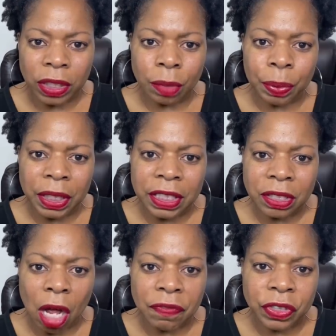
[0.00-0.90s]
of the police
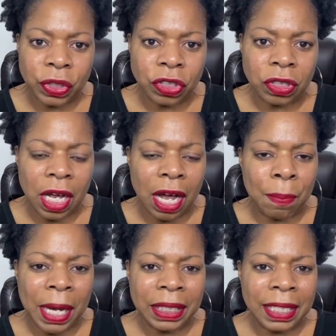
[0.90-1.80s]
officers
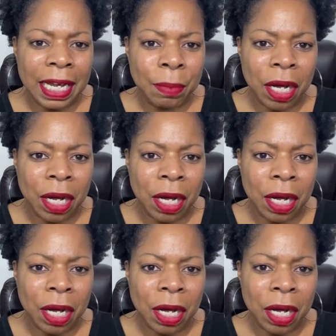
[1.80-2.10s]
by the name